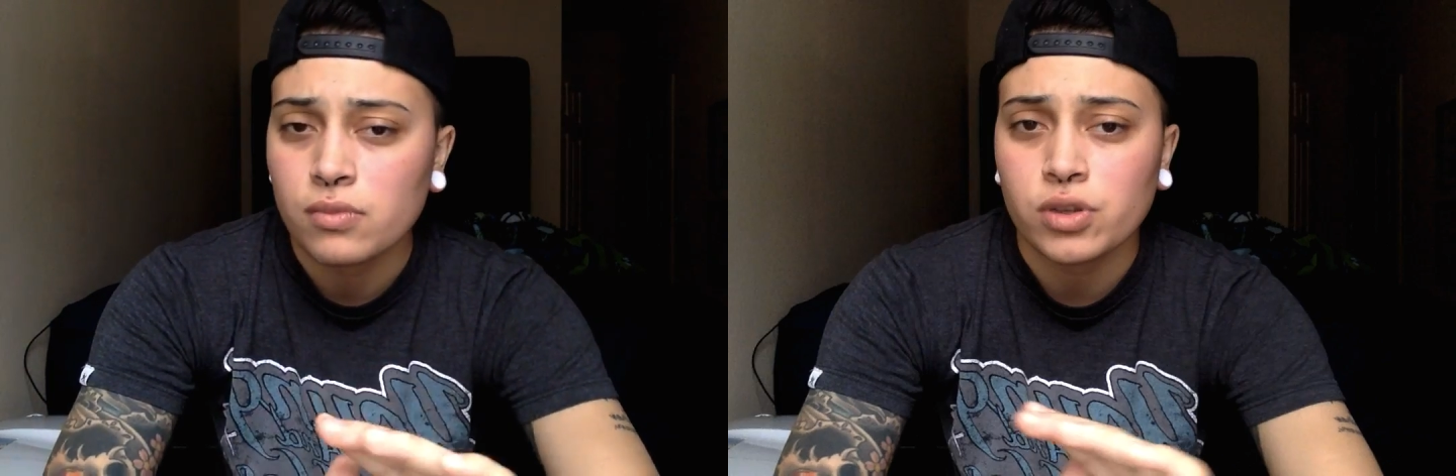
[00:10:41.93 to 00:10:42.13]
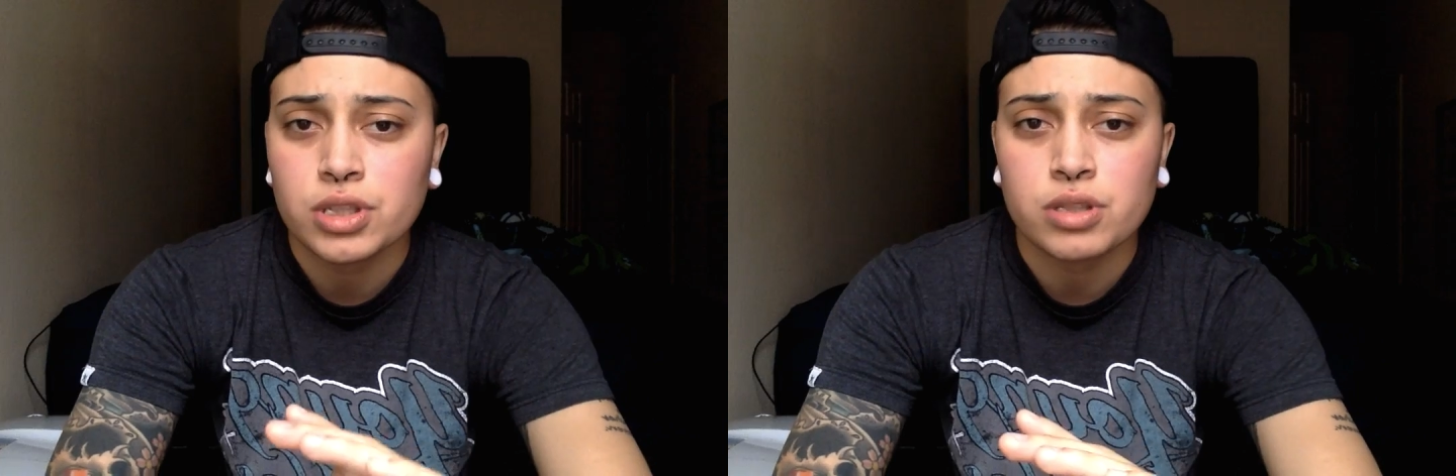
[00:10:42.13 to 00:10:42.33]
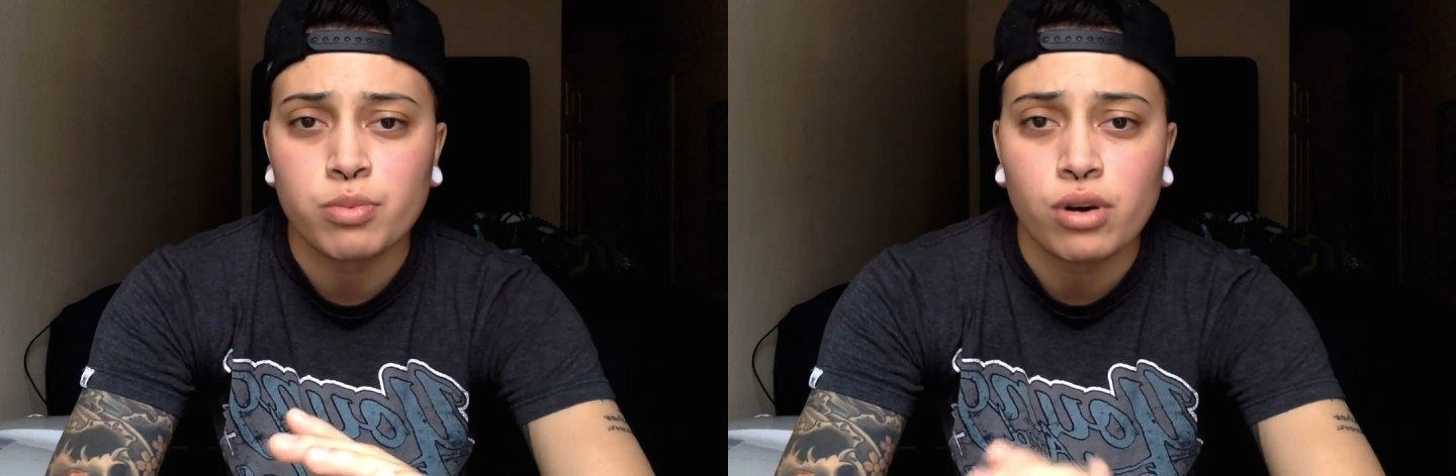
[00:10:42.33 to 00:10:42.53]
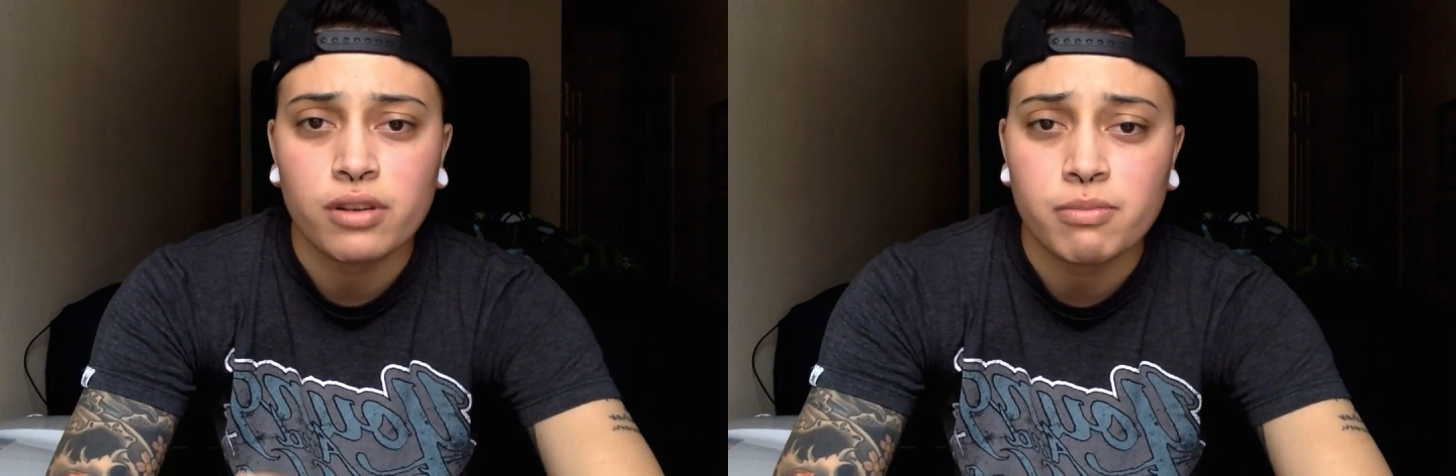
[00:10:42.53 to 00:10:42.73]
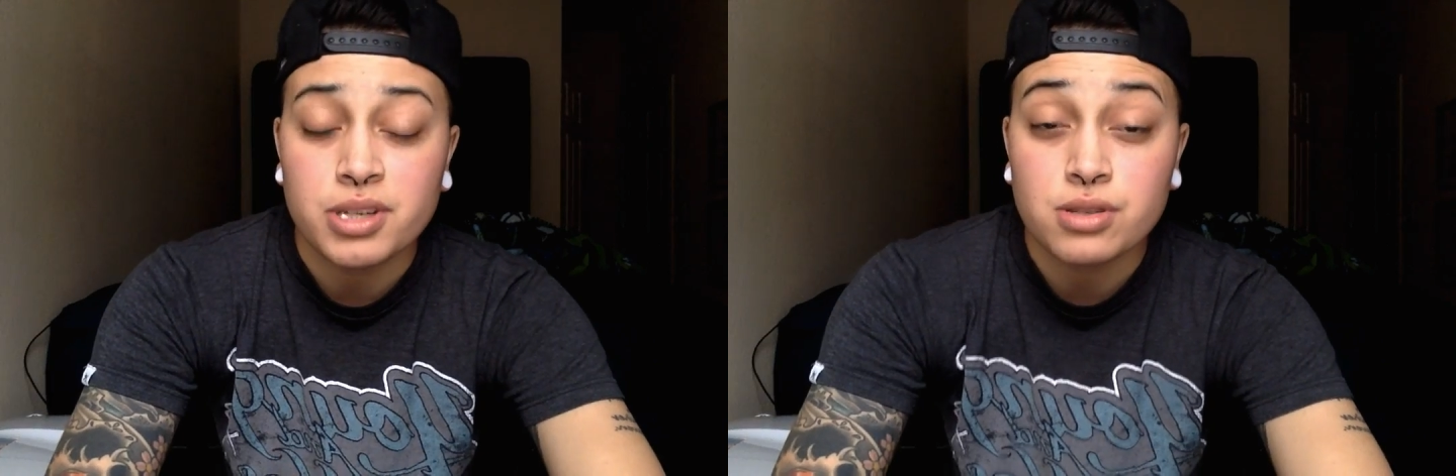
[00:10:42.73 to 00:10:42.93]
really
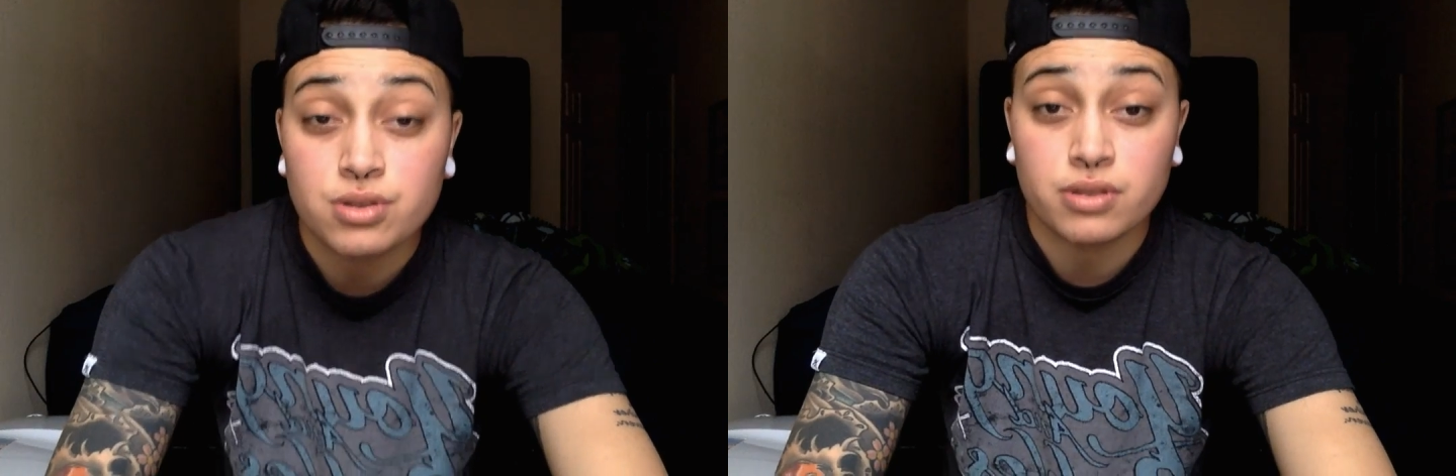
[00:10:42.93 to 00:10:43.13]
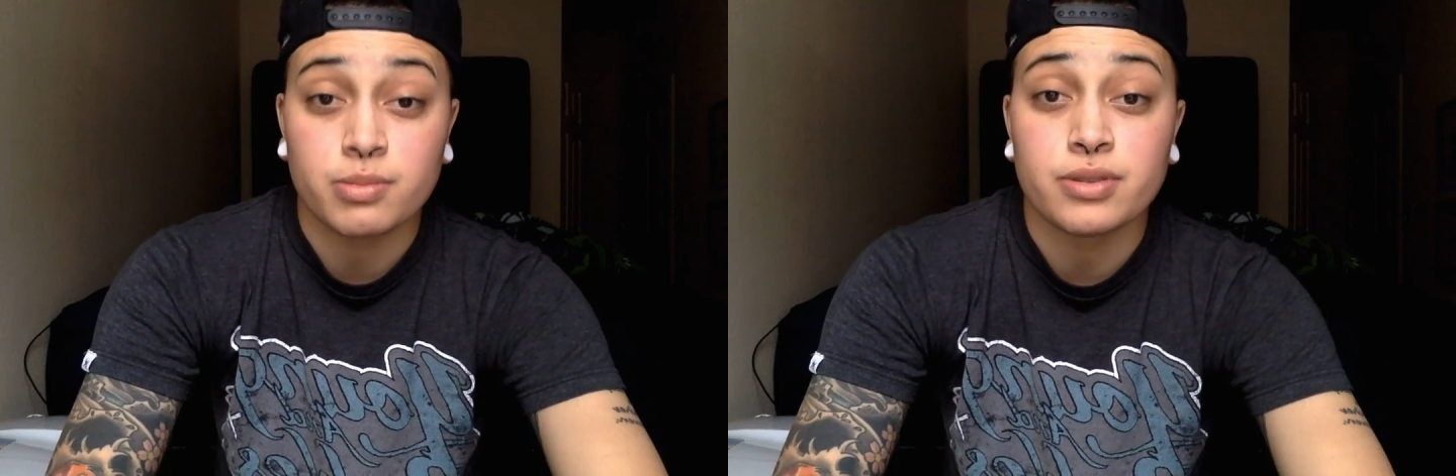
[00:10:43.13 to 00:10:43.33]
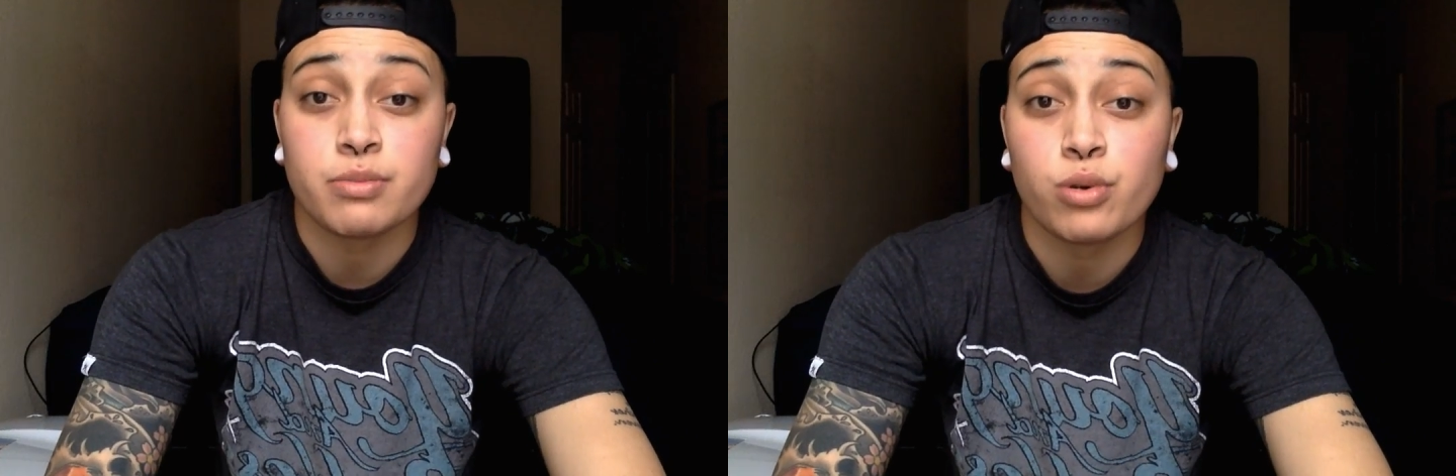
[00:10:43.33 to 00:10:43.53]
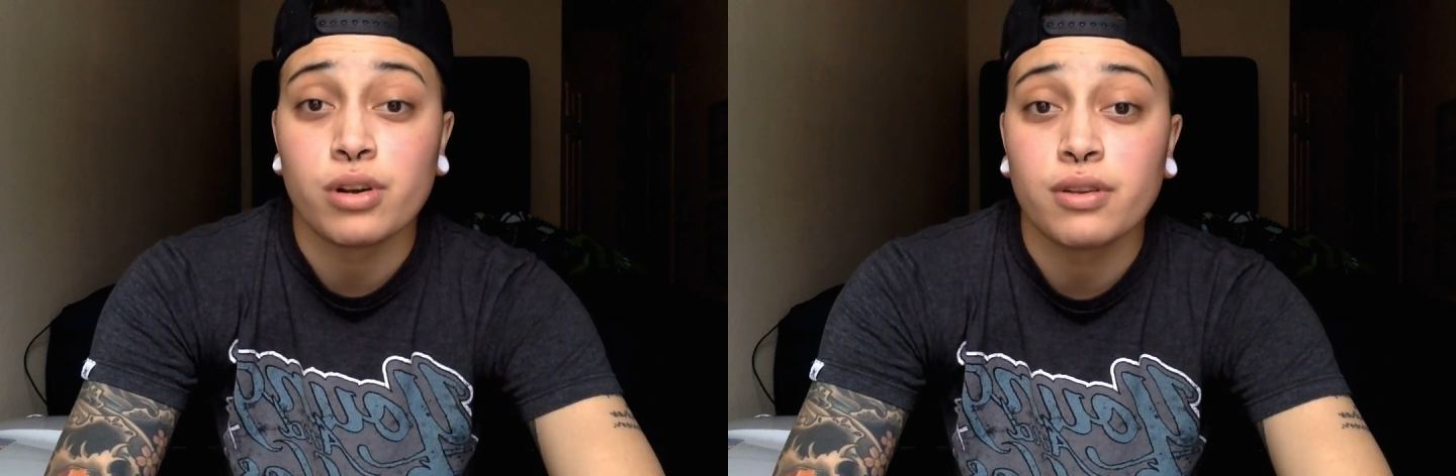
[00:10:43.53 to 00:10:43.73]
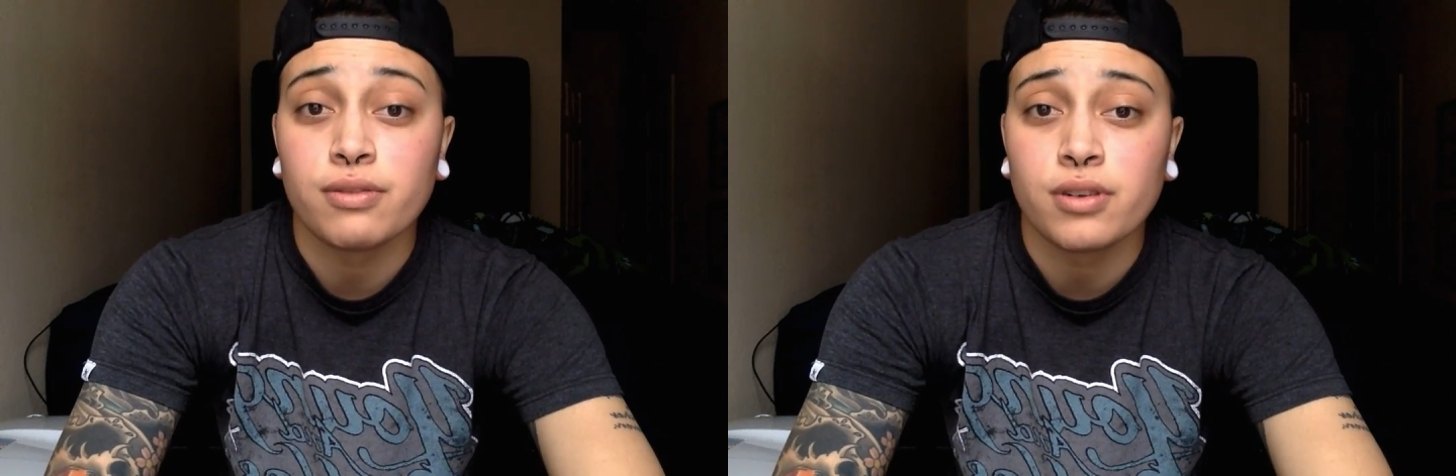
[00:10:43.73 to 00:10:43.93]
supportive. My sisters have been
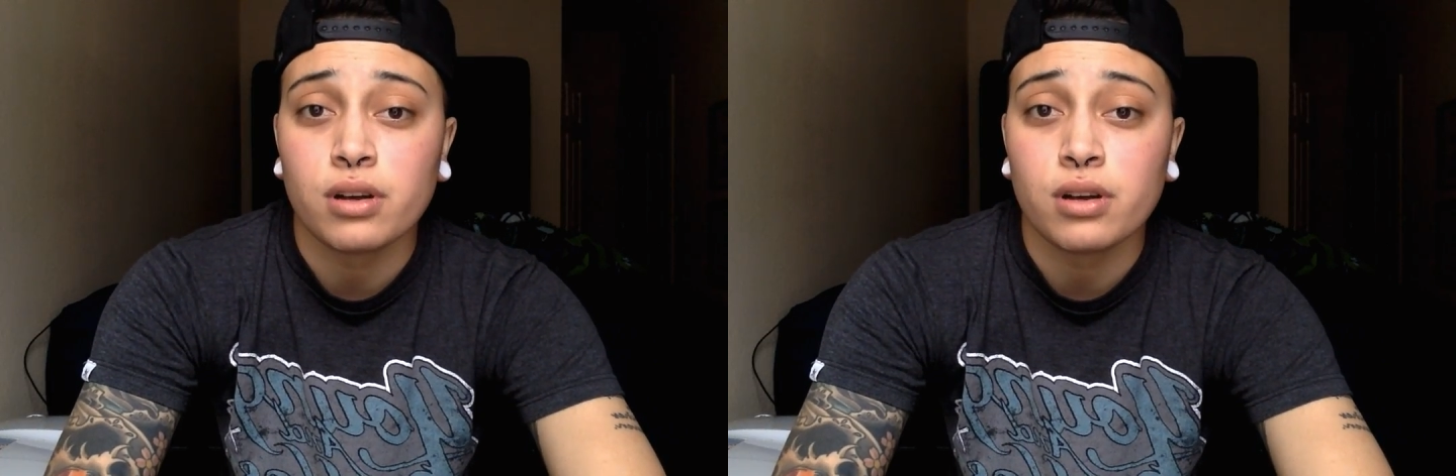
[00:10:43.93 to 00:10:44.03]
supportive.